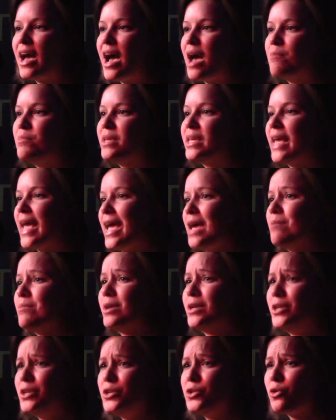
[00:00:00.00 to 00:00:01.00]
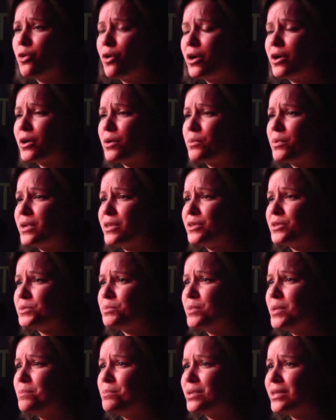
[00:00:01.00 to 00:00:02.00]
I became a New Yorker, one of those
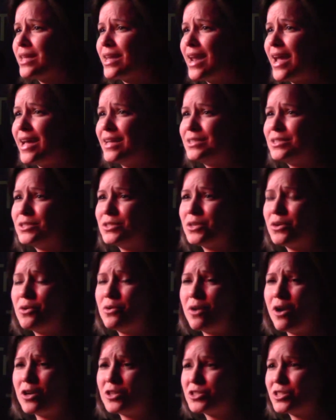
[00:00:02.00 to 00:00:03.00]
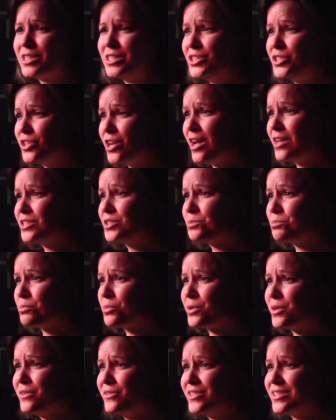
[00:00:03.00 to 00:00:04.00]
people that I had so harshly judged
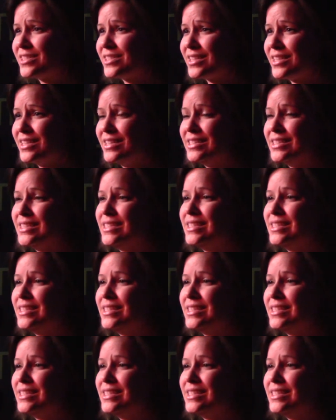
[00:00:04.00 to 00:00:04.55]
previously.